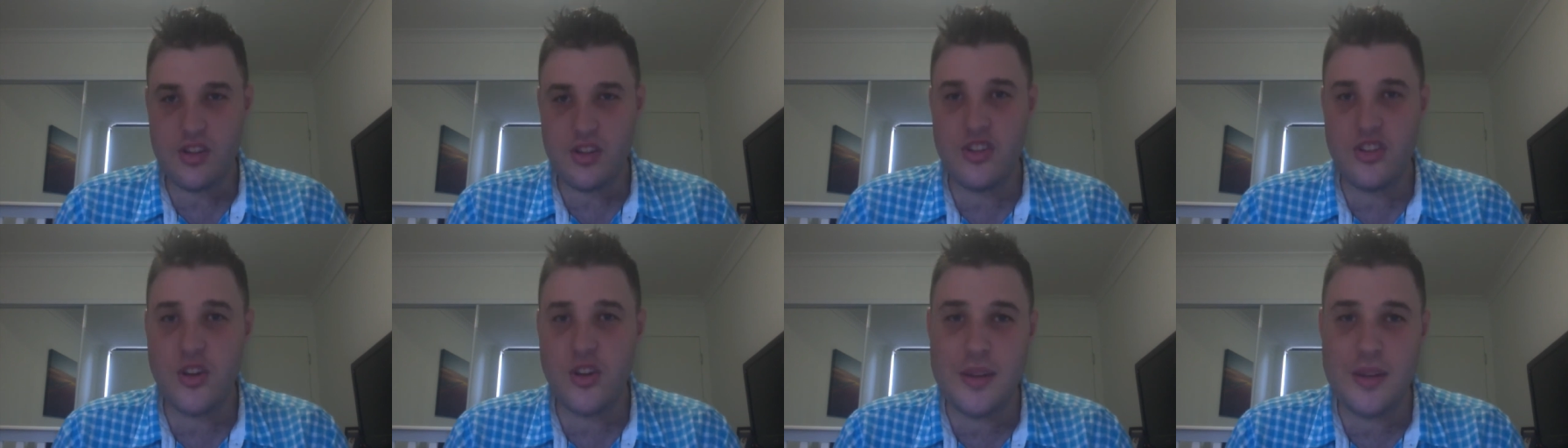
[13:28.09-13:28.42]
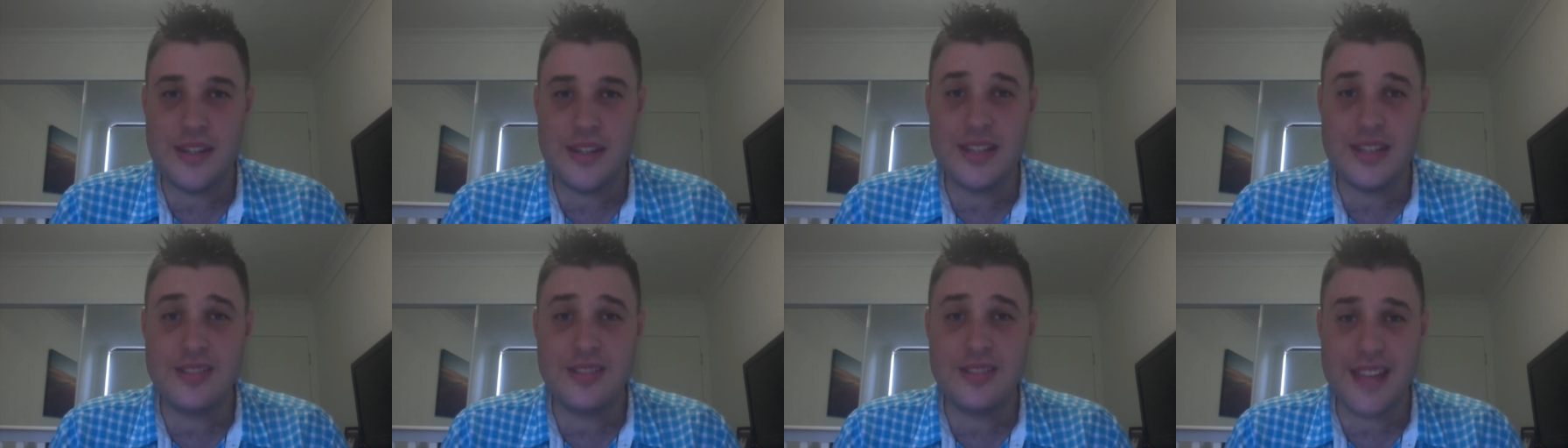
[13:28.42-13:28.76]
So
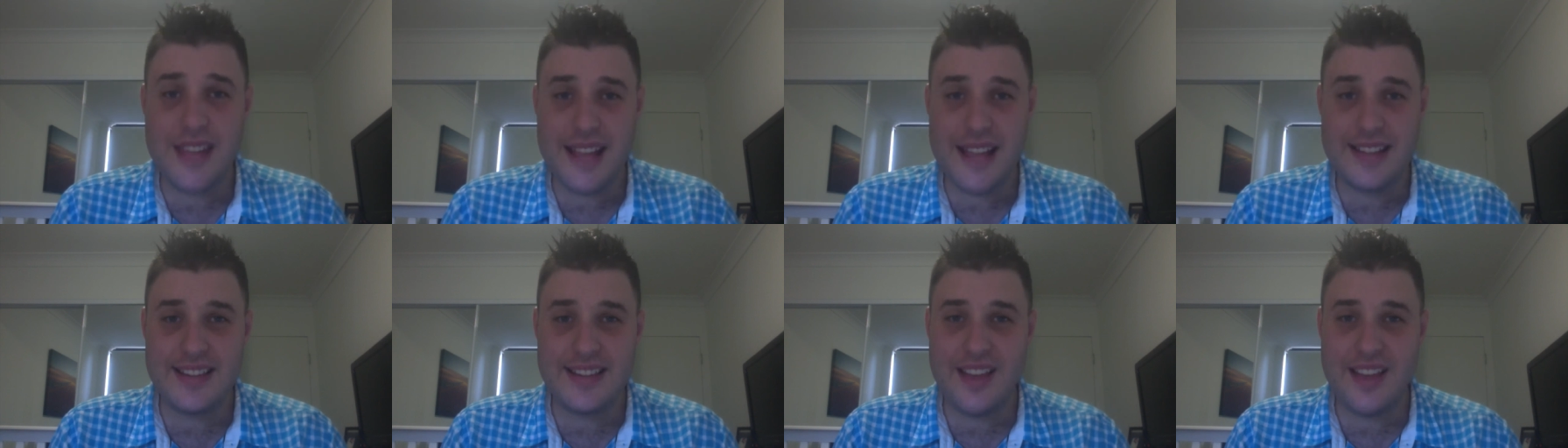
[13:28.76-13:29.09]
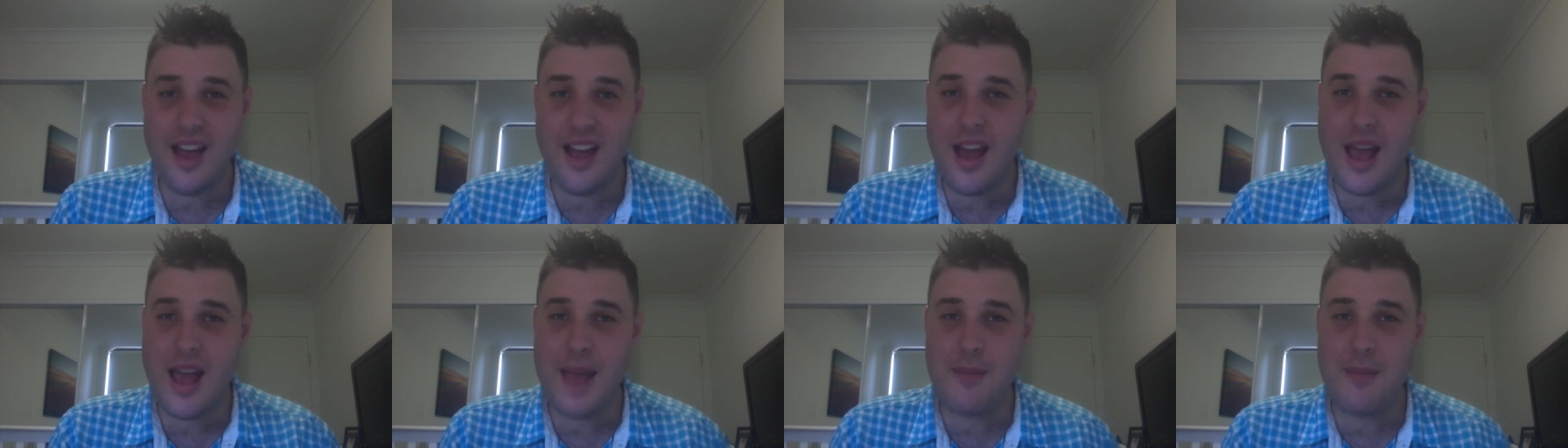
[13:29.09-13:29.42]
until next
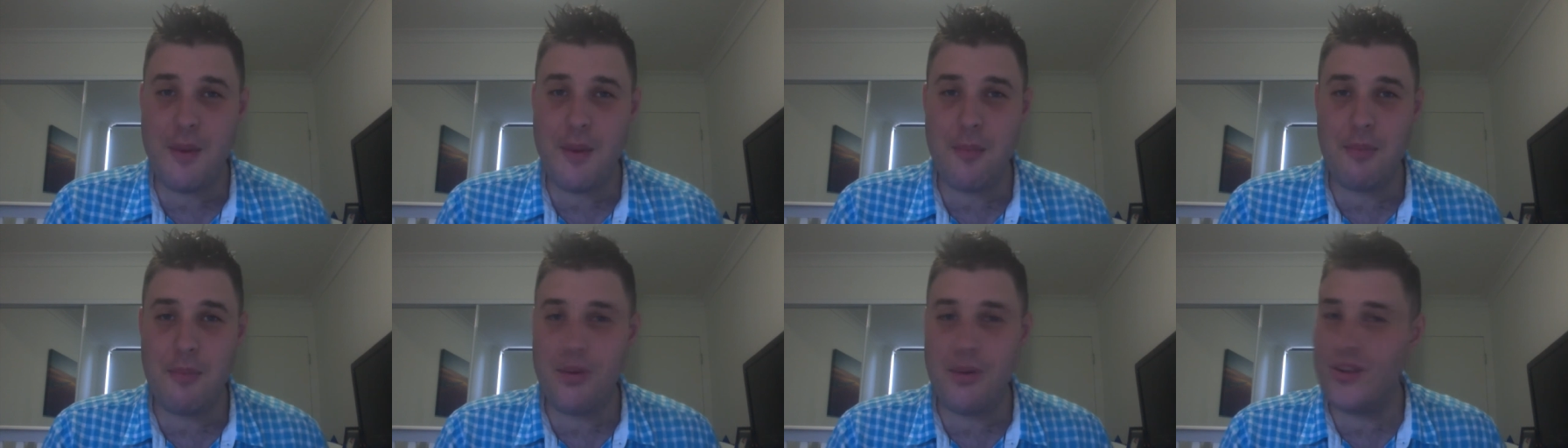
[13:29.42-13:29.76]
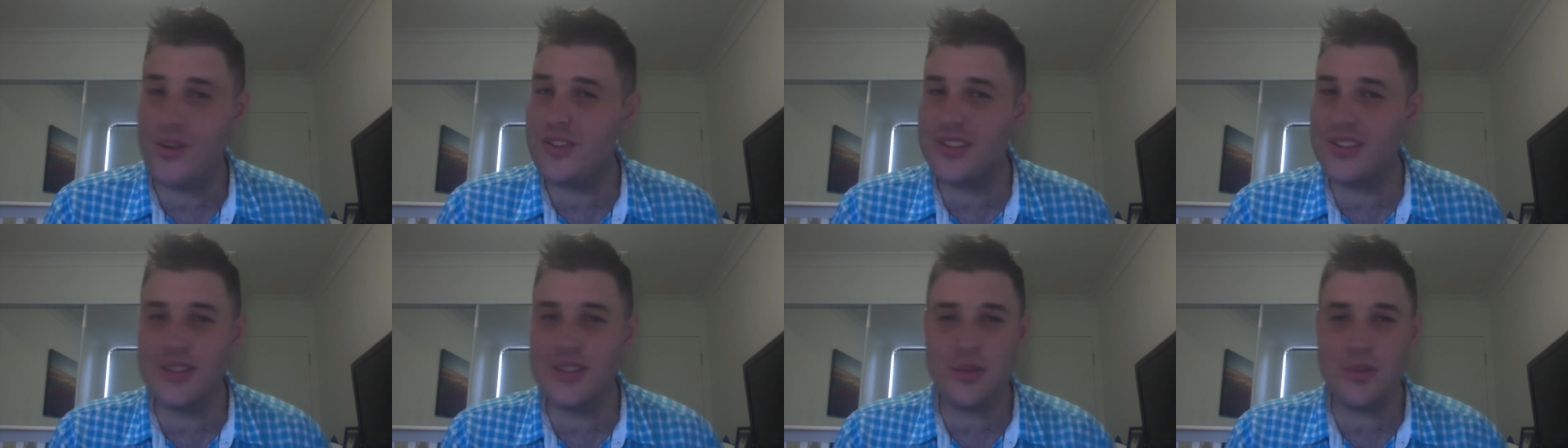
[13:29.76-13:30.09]
time,
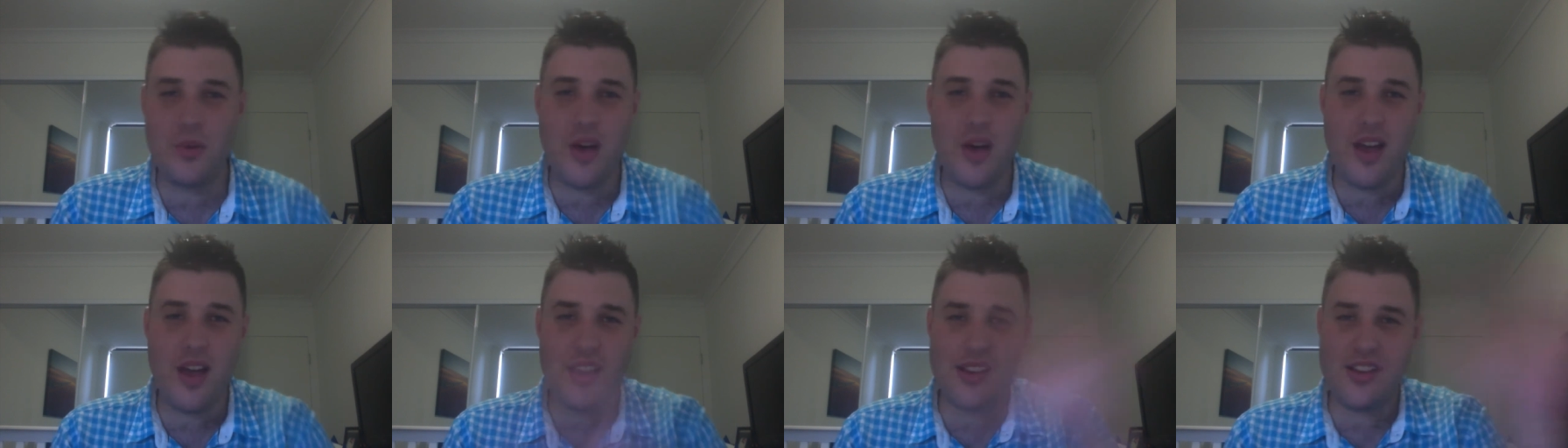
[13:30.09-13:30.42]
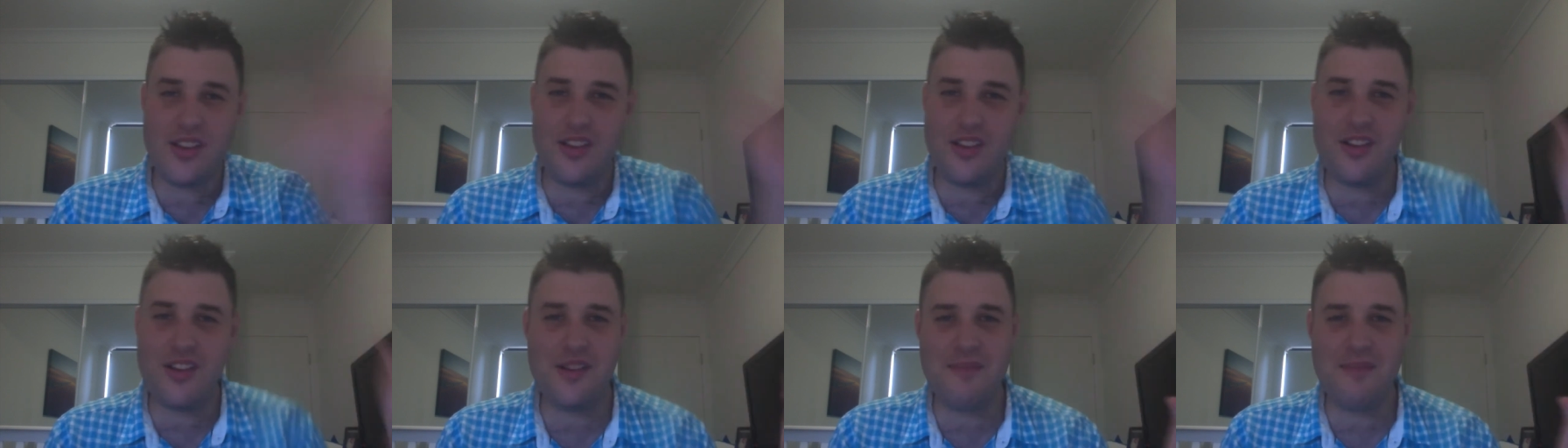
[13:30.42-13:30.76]
bonsoir
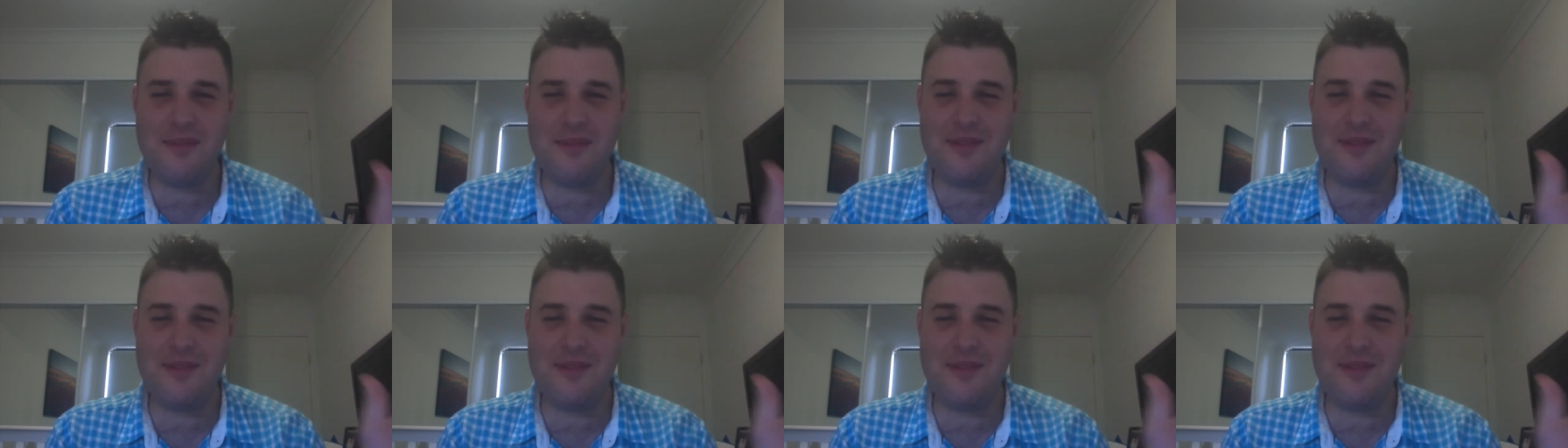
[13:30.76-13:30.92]
Europe,